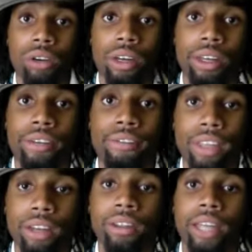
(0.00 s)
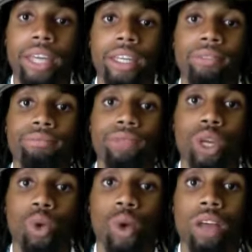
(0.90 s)
And if they don't like it, oh
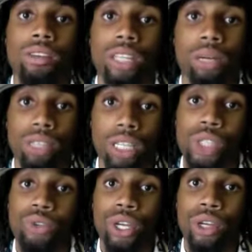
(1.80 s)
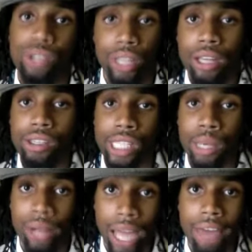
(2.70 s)
well, send them to this video so they can see
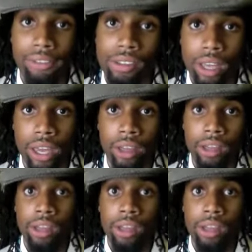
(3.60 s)
what I have to say.